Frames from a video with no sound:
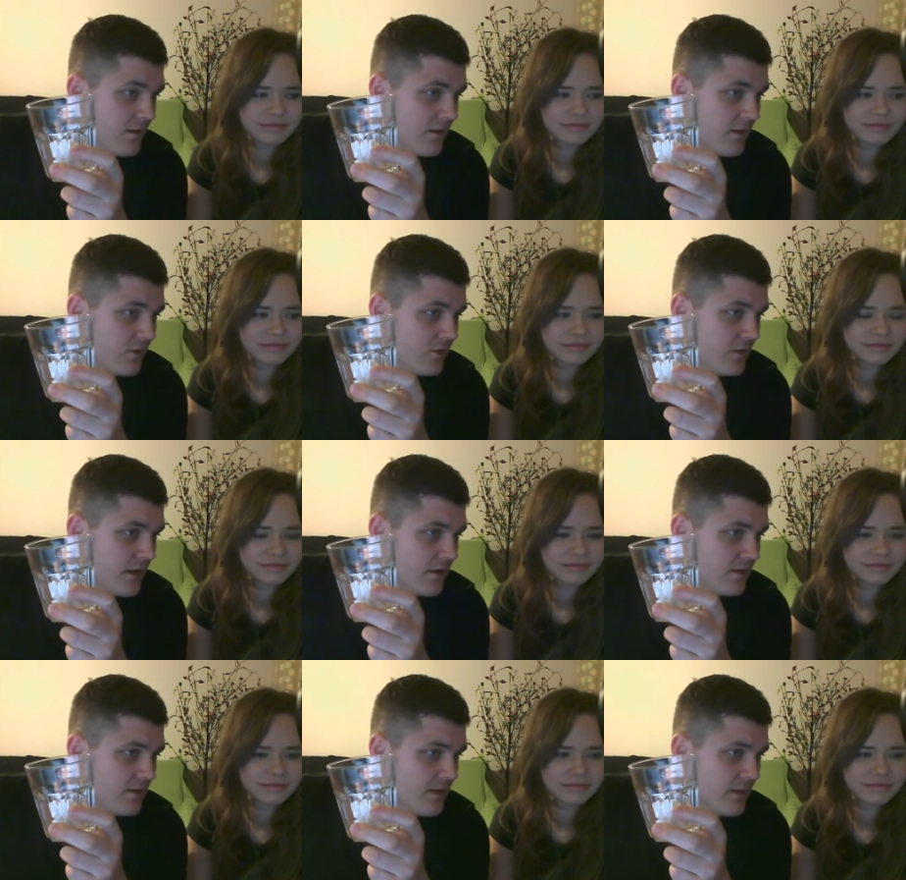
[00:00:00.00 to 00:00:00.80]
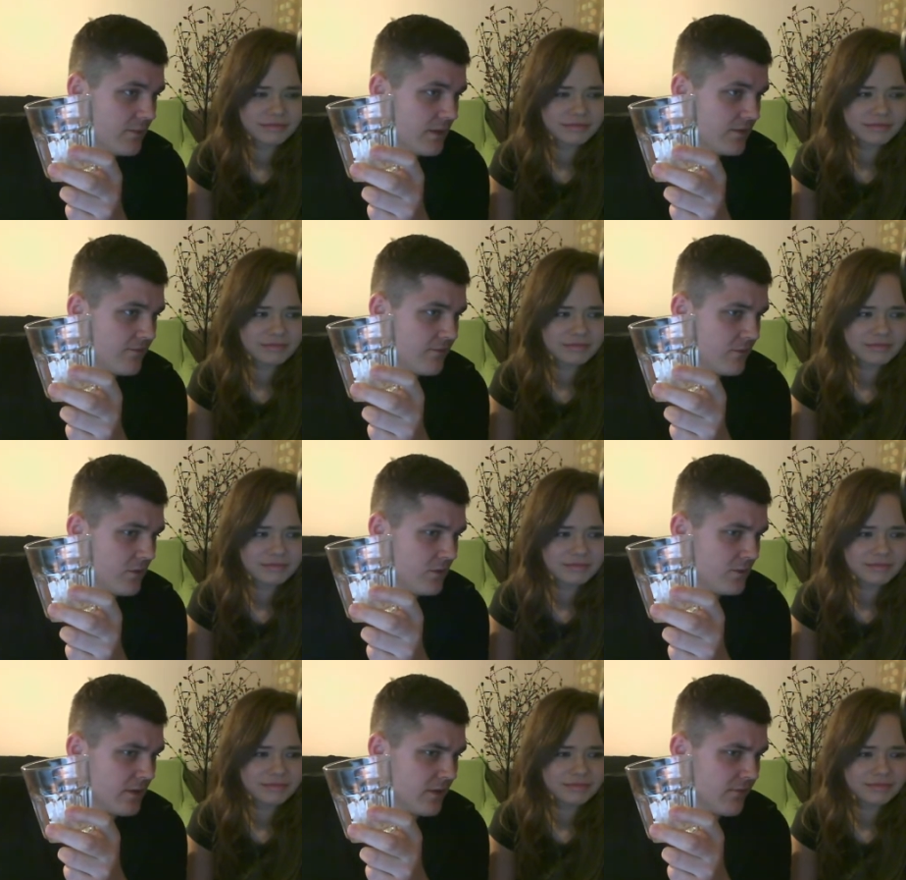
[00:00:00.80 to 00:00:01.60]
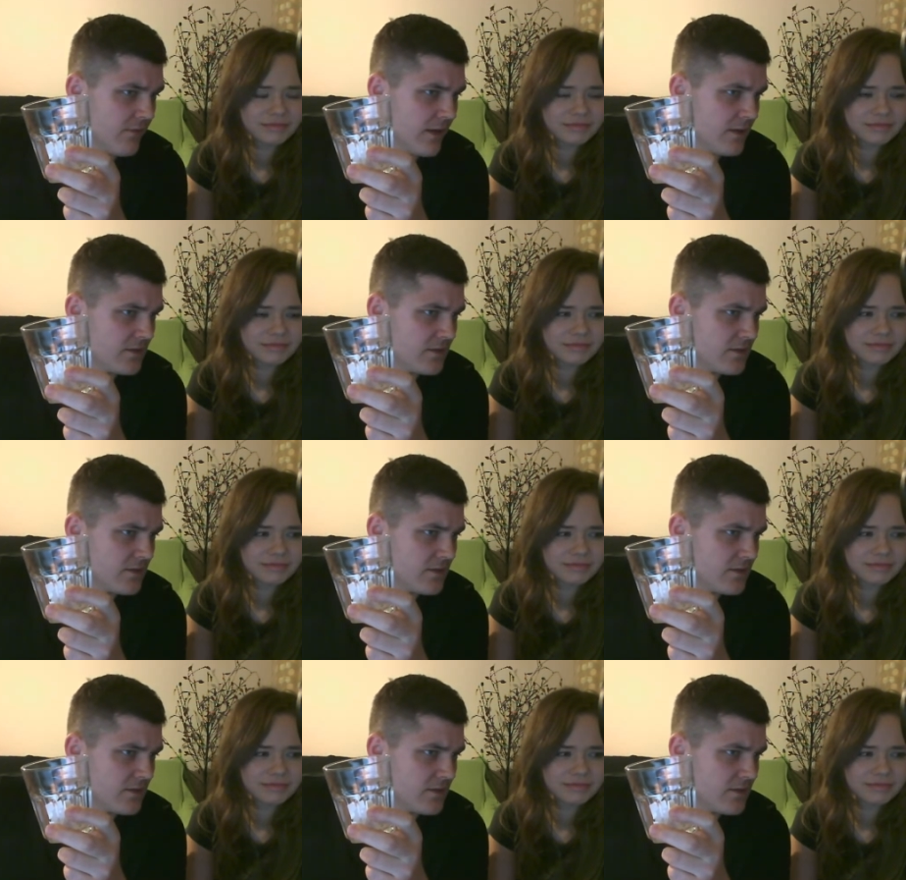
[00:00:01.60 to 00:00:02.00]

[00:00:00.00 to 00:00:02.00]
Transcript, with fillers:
Speaker 1: i couldn't handle that but th thanks